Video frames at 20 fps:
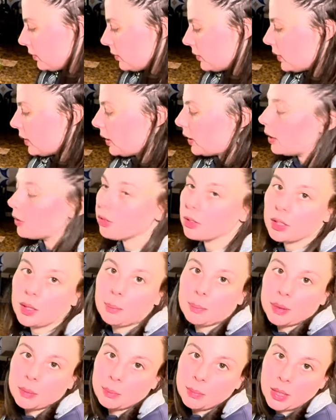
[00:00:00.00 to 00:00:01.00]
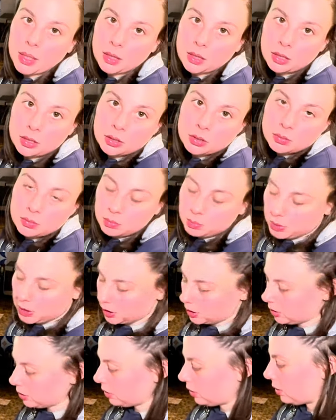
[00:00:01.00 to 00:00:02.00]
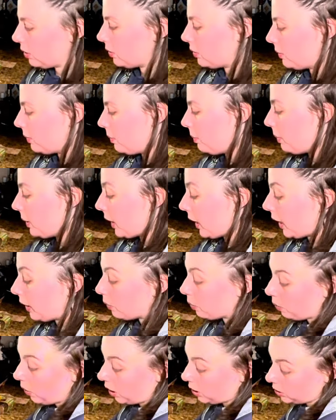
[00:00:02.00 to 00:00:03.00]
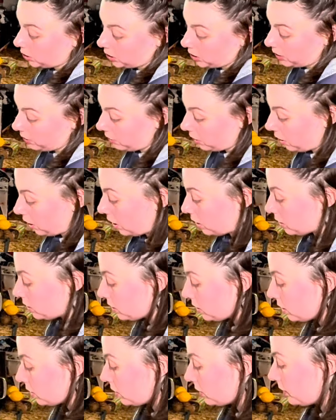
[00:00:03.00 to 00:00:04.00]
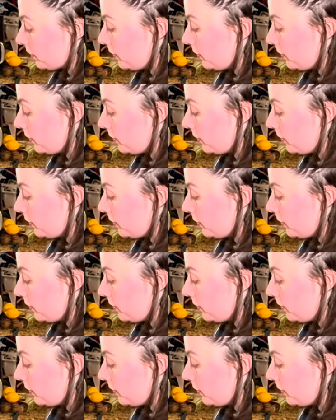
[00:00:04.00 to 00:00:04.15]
They never let me make the pizza though, but I watched them a lot, so